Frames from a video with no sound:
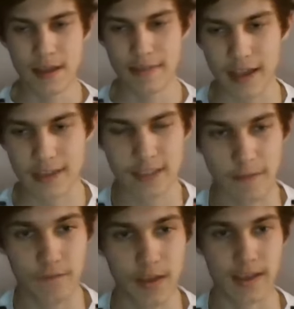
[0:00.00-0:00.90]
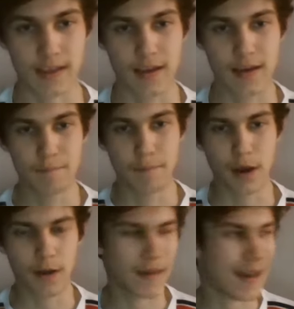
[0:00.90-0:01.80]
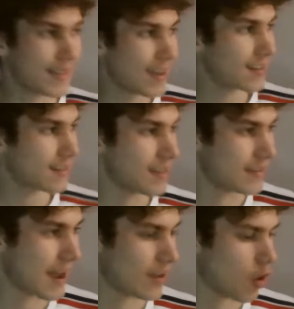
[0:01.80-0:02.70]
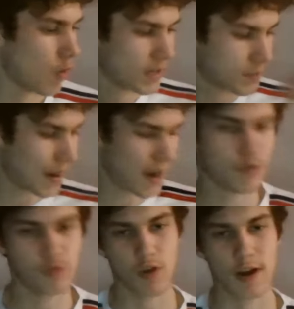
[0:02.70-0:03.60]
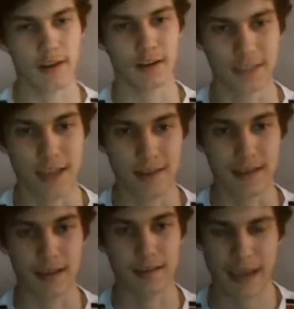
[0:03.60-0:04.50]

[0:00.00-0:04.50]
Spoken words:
That's the thing. But at the end of the day, though, it's bad what Ryan Garcia did.